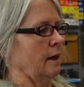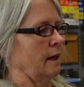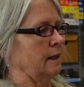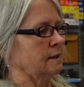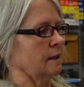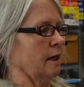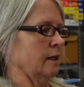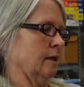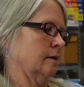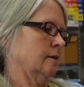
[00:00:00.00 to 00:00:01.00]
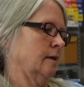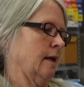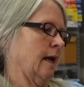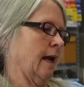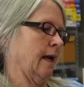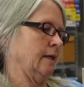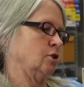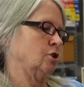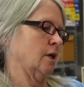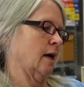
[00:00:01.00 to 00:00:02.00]
It's got a
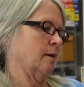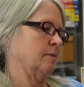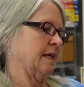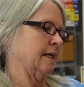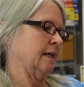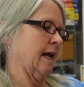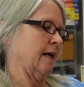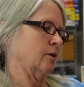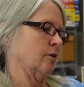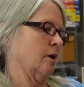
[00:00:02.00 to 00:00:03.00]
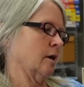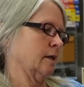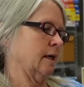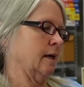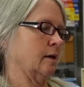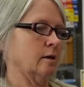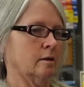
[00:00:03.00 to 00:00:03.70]
H. I'm thinking Anchor Hocking,